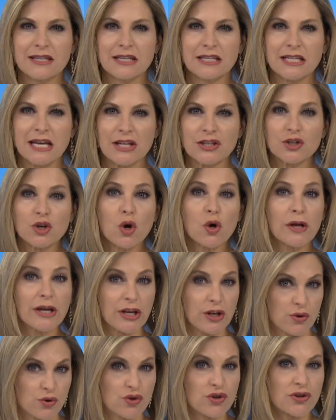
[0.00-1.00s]
The death
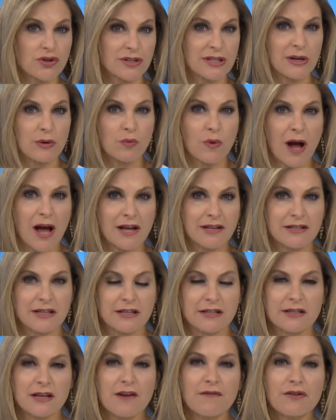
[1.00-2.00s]
toll in New Jersey
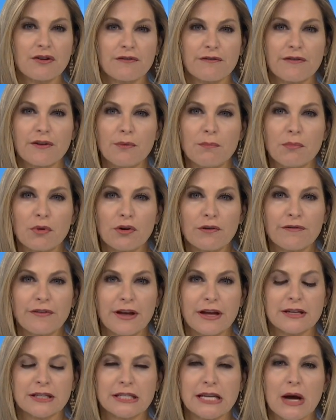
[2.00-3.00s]
rises. Governor Phil
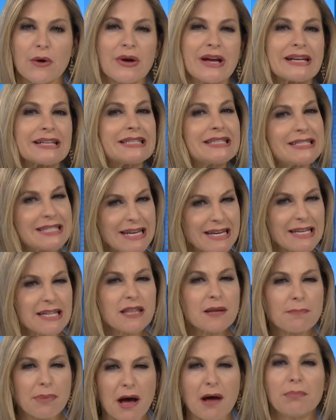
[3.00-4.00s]
Murphy has now
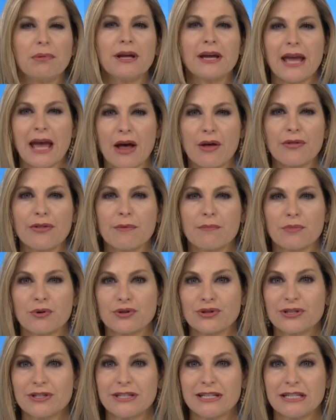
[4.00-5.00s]
extended the public health
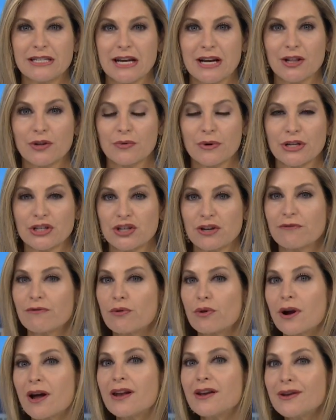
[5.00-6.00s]
emergency
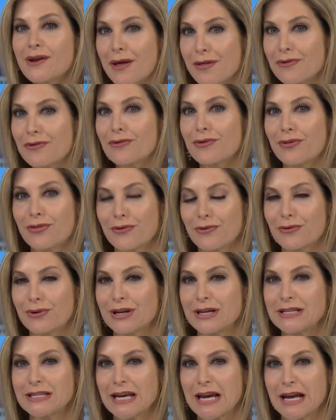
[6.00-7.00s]
declaration for another
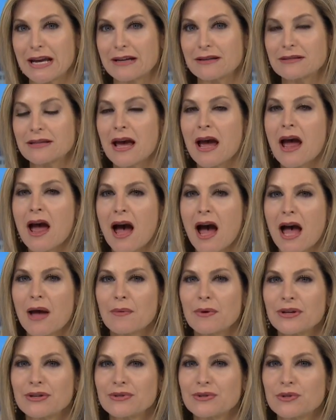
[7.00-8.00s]
30 days.
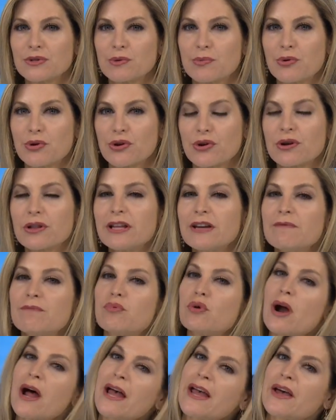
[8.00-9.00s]
Eyewitness News reporter
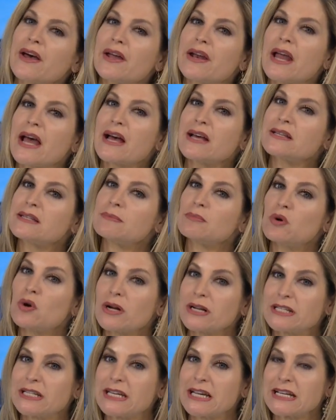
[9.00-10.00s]
Cleve Bryan has
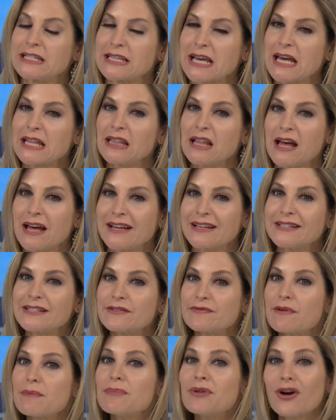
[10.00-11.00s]
more on today's
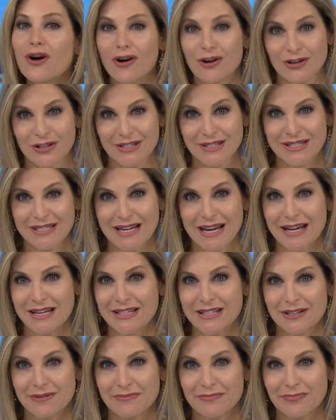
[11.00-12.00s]
headlines from the Garden
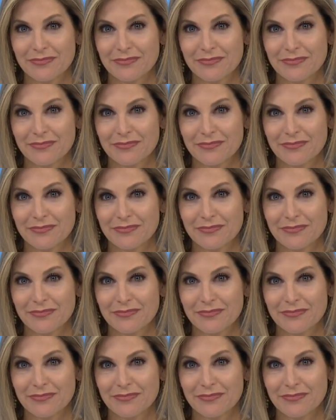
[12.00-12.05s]
State.